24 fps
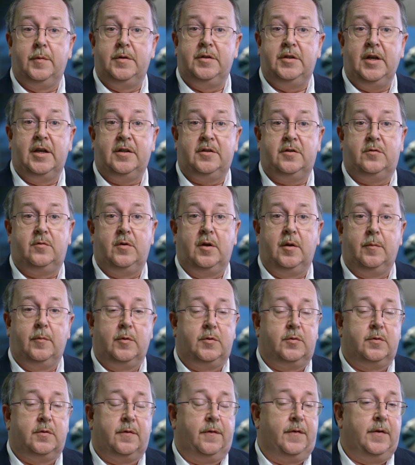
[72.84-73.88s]
the jet stream,
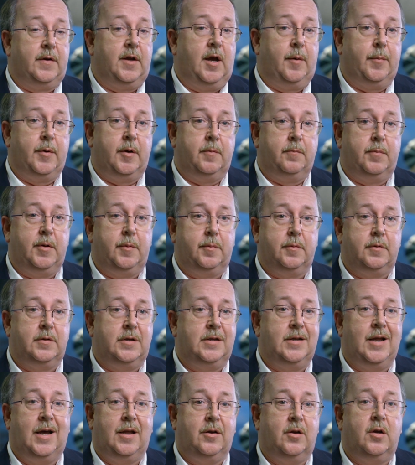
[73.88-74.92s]
which was a phenomenon people
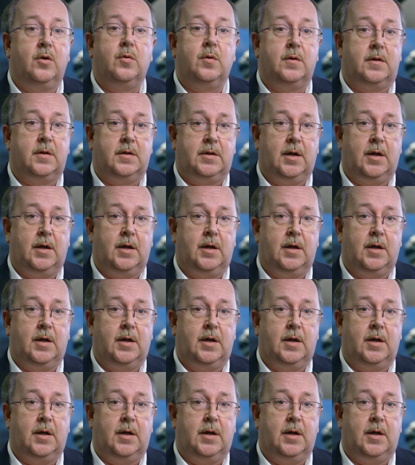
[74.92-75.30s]
did not know at the